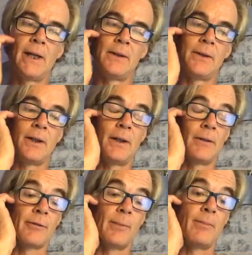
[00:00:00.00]
and
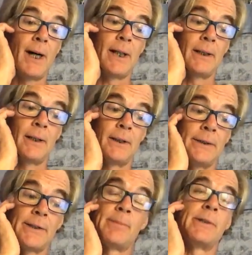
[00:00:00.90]
from my
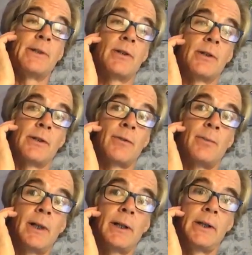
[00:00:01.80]

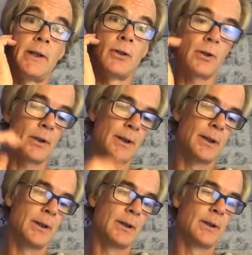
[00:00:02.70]
dispositions, from my nature,